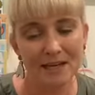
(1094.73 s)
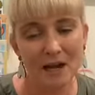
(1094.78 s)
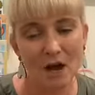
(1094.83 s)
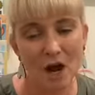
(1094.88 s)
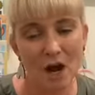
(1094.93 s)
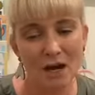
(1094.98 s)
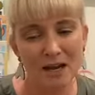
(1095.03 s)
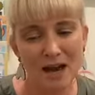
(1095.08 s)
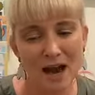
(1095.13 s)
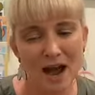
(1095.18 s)

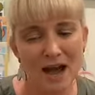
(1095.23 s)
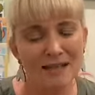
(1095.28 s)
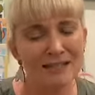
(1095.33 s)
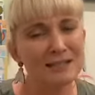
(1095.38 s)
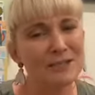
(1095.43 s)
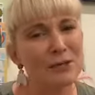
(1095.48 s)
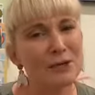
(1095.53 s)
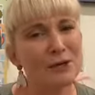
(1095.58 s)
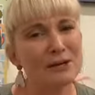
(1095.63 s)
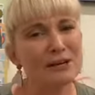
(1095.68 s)
I
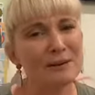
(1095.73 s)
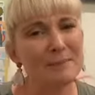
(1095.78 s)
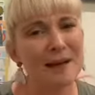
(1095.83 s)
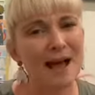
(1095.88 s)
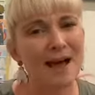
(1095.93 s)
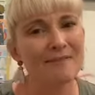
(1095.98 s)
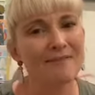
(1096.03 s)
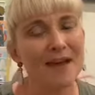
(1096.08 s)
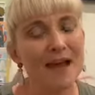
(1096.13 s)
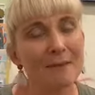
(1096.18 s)
asked her
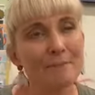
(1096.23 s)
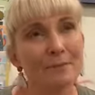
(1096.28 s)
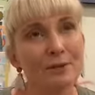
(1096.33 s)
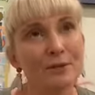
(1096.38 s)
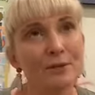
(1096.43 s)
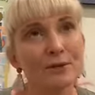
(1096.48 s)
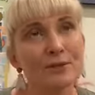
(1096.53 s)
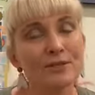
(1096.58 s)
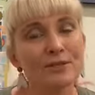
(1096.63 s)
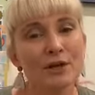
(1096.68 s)
about that
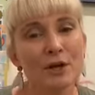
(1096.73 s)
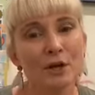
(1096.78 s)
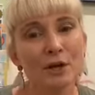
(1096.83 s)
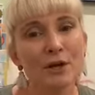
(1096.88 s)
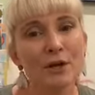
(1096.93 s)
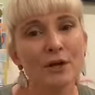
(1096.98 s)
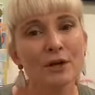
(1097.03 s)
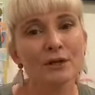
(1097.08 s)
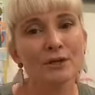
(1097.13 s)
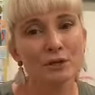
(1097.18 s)
because
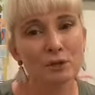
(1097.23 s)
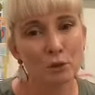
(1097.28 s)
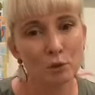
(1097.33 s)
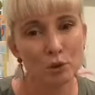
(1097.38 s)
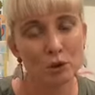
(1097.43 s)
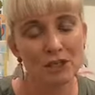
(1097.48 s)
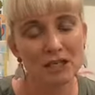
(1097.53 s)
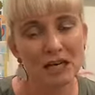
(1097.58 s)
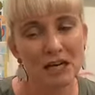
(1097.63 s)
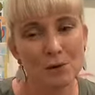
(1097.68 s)
her
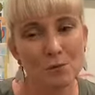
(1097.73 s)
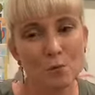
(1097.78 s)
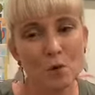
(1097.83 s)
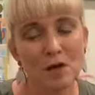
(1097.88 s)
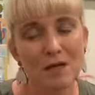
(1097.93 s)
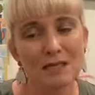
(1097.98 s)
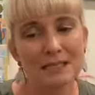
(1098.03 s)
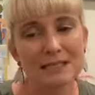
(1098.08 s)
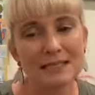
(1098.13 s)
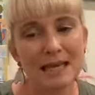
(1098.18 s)
daughter
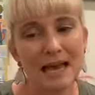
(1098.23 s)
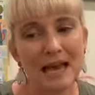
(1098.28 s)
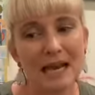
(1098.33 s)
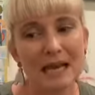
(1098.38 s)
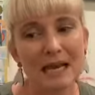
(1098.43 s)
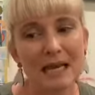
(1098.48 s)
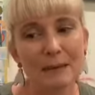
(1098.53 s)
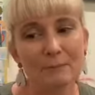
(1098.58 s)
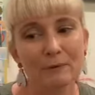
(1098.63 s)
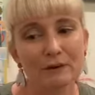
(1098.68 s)
was
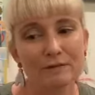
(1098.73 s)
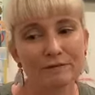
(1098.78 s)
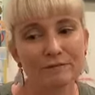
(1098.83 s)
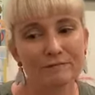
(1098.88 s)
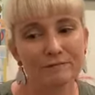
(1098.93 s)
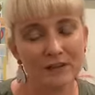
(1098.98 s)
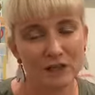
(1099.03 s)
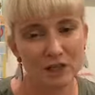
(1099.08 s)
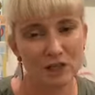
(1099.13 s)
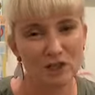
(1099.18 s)
a
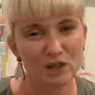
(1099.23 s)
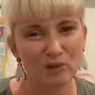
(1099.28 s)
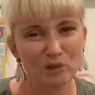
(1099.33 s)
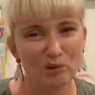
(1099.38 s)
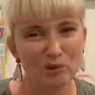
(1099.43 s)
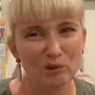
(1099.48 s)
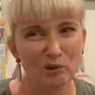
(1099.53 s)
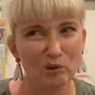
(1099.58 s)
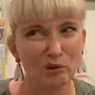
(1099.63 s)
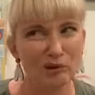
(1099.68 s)

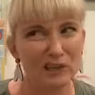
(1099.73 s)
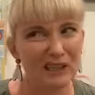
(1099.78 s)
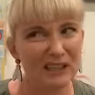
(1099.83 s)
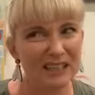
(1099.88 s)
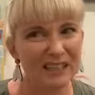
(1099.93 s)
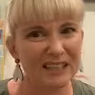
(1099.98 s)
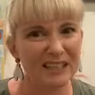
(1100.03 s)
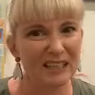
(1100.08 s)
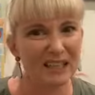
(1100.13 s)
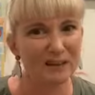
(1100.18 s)
professional or
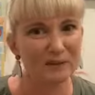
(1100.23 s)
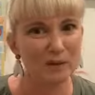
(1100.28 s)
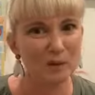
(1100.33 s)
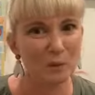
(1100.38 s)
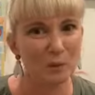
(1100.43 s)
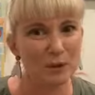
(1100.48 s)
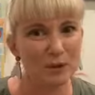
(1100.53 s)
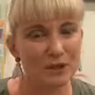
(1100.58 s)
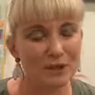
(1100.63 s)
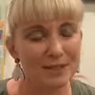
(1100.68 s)
elite level,
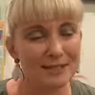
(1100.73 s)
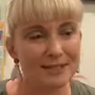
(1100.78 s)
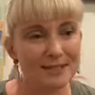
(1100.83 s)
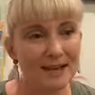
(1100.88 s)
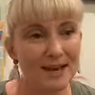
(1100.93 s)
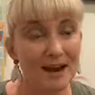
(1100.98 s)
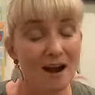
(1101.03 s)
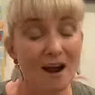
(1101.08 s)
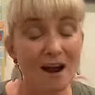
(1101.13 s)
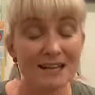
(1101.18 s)
what do you
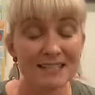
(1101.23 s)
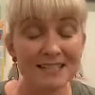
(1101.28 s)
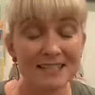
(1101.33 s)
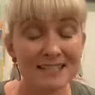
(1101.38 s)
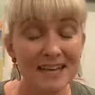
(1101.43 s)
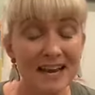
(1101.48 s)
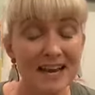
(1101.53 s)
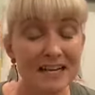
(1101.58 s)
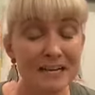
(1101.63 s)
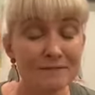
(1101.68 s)
say, ice
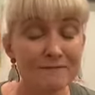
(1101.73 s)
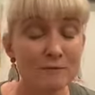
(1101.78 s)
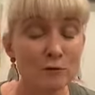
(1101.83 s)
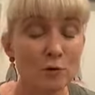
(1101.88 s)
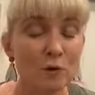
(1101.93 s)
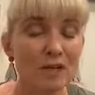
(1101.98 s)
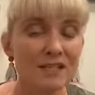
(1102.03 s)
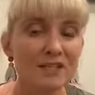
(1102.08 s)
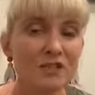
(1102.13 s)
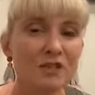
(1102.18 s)
skater
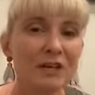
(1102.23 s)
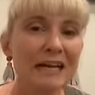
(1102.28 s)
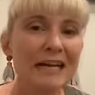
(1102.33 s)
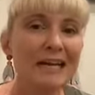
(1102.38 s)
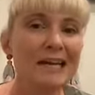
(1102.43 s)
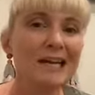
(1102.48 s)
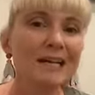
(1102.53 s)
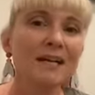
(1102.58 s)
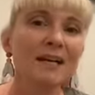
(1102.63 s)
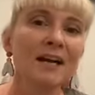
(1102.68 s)
for
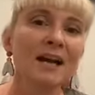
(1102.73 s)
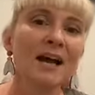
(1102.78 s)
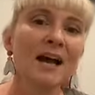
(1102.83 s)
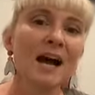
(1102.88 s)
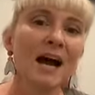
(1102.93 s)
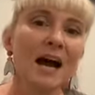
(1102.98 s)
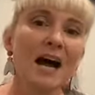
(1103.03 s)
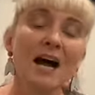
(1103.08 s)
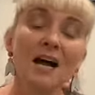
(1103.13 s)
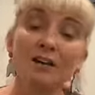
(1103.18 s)
Australia.
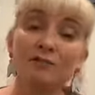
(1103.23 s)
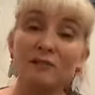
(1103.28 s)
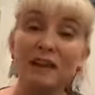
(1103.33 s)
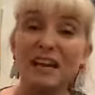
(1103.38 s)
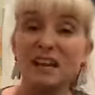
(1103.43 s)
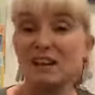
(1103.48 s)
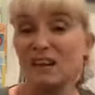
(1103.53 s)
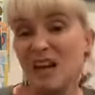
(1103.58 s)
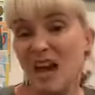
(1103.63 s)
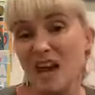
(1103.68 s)
And
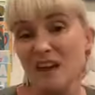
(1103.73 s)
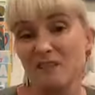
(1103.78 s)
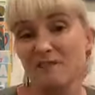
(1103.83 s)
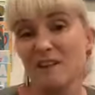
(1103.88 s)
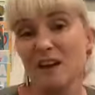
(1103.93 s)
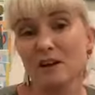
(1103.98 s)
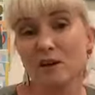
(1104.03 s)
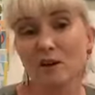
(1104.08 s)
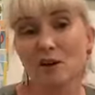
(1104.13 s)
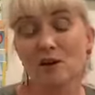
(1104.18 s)
in
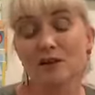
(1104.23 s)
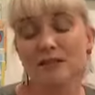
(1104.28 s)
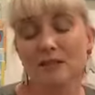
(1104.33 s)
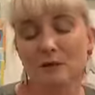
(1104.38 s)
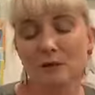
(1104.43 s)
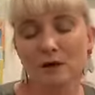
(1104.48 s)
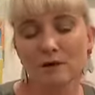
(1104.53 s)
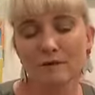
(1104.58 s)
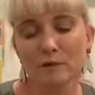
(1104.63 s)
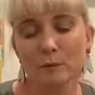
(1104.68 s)
fact, knows a
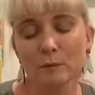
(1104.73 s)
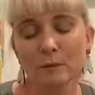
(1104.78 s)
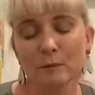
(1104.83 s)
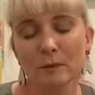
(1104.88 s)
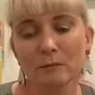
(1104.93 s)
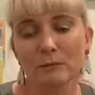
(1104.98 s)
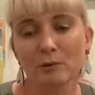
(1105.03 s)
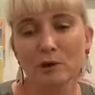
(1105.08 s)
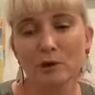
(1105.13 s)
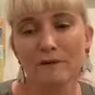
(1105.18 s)
lot of the
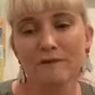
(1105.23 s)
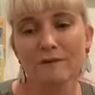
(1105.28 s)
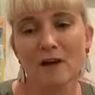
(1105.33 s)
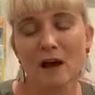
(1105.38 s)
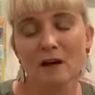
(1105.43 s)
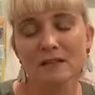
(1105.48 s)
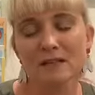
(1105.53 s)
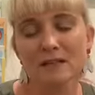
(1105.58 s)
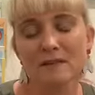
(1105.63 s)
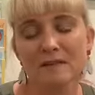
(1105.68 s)
women
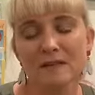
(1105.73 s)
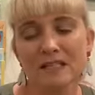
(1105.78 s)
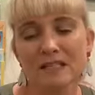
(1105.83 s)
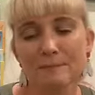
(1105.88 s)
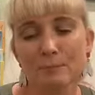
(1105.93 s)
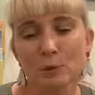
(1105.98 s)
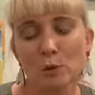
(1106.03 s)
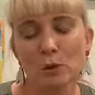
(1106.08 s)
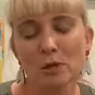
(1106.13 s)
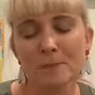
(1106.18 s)
profiled in this
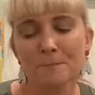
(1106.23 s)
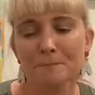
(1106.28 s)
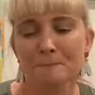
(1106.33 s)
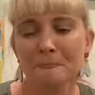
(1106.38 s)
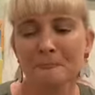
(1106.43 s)
book.